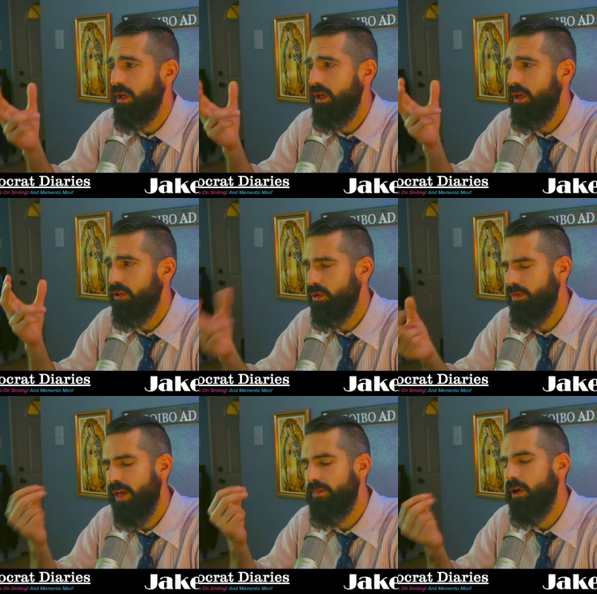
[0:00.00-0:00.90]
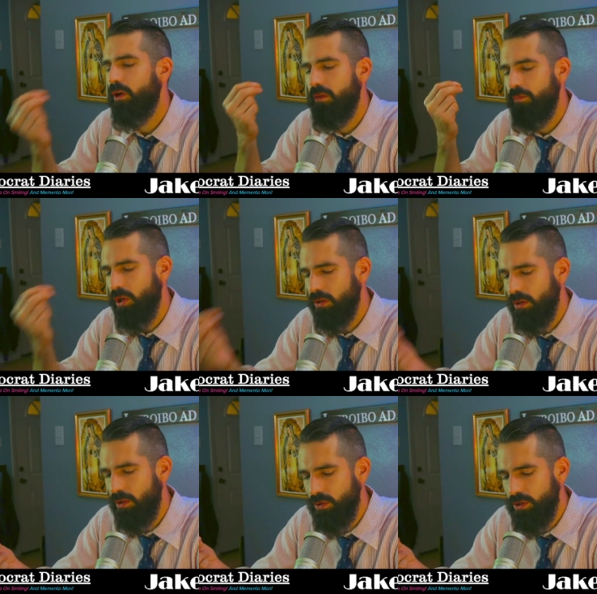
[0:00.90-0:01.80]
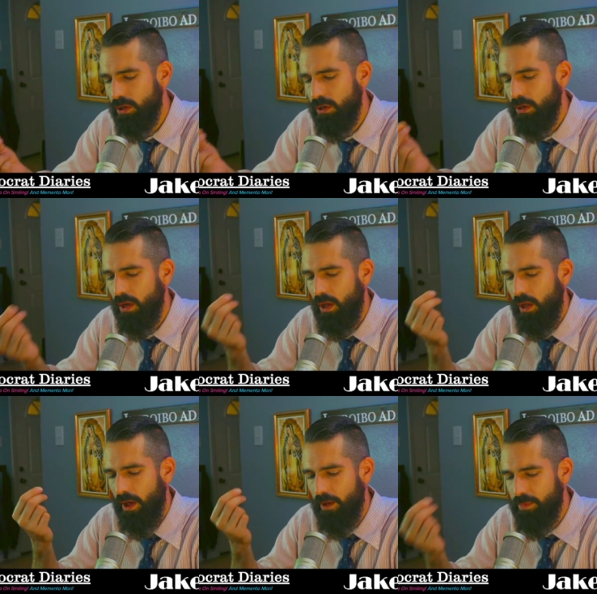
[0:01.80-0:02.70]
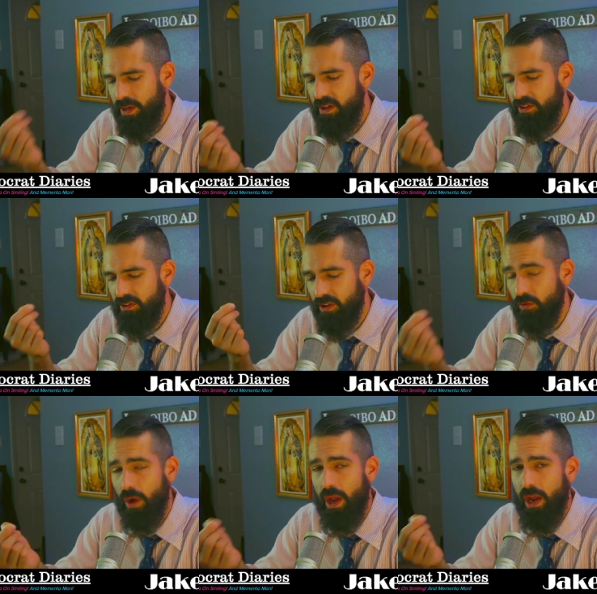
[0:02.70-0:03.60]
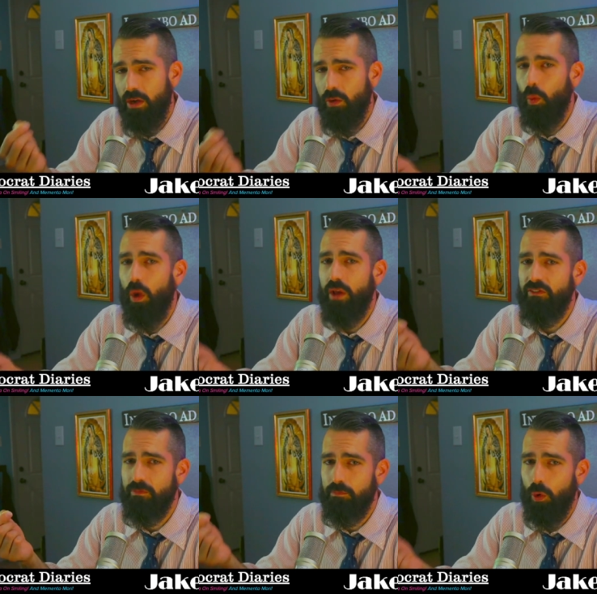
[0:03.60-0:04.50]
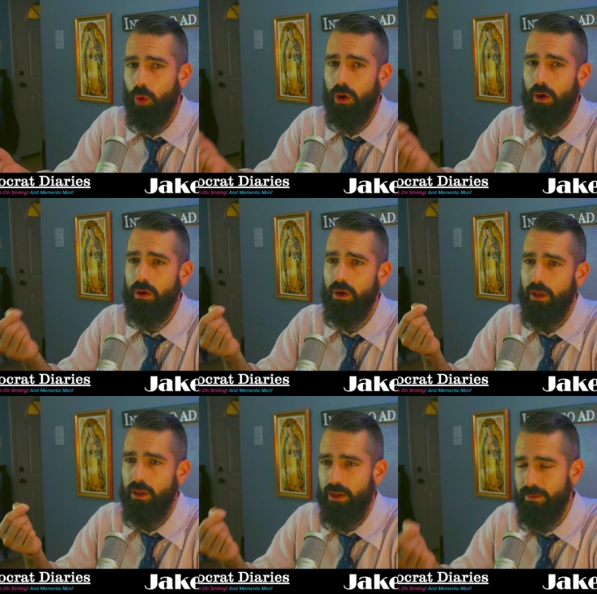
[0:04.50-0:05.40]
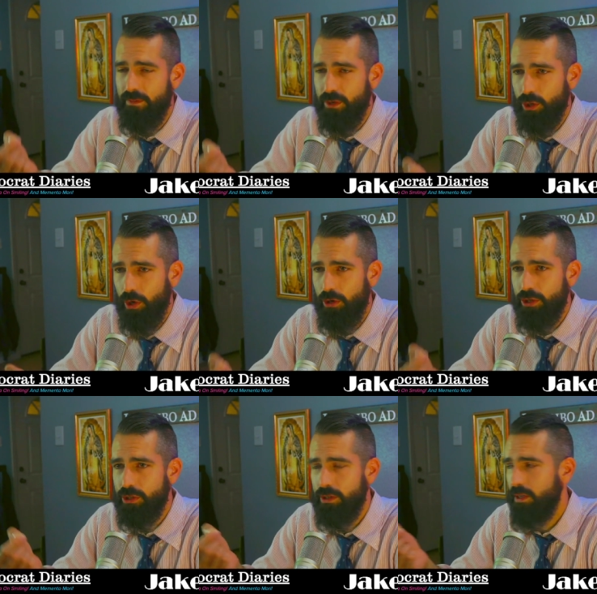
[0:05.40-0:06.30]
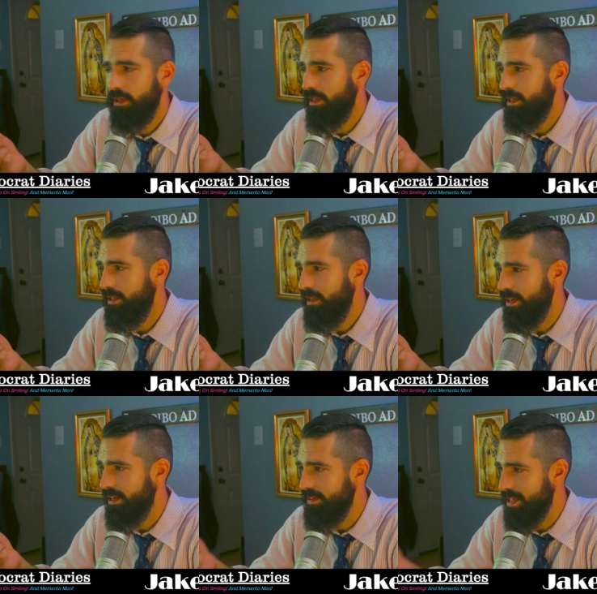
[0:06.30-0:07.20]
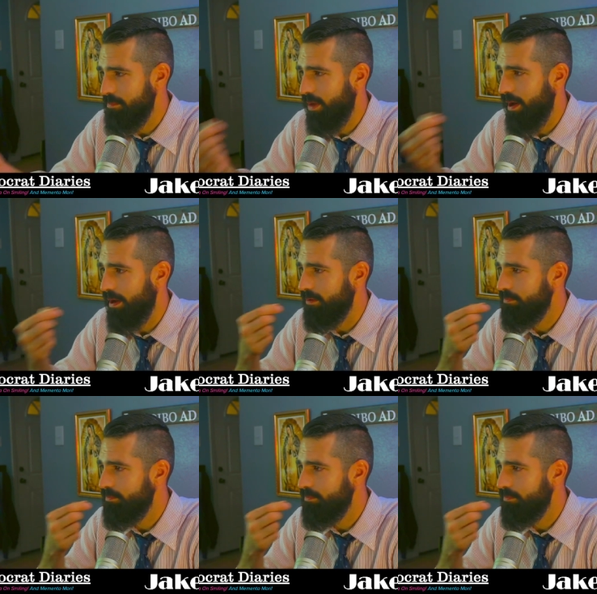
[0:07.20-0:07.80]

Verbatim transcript: so that there can be closure and peace can reign once more in the church and in the empire.